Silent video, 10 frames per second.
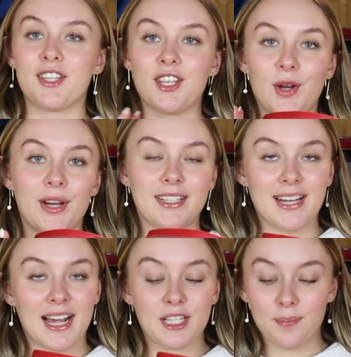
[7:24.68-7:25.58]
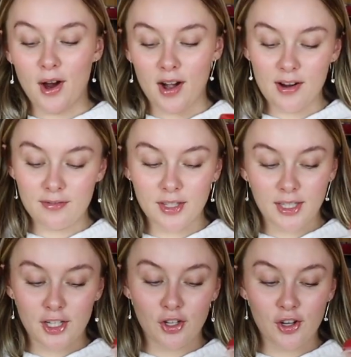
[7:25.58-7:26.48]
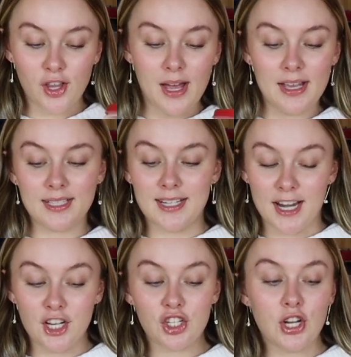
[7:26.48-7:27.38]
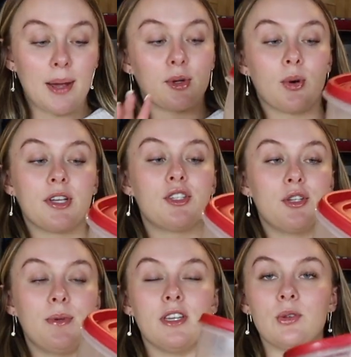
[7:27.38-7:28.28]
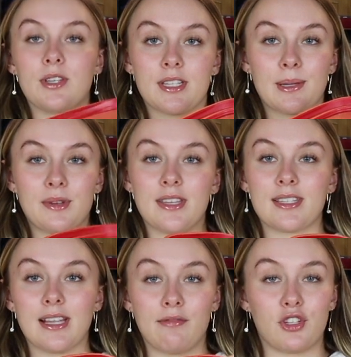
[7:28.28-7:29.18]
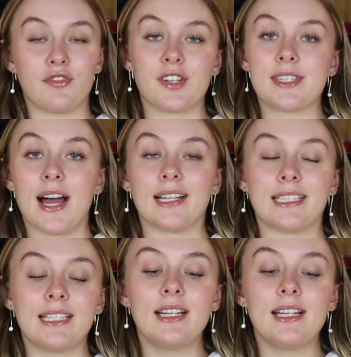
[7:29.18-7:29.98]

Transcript: so next part of the little dish, I'm going to be using some of this leftover salad.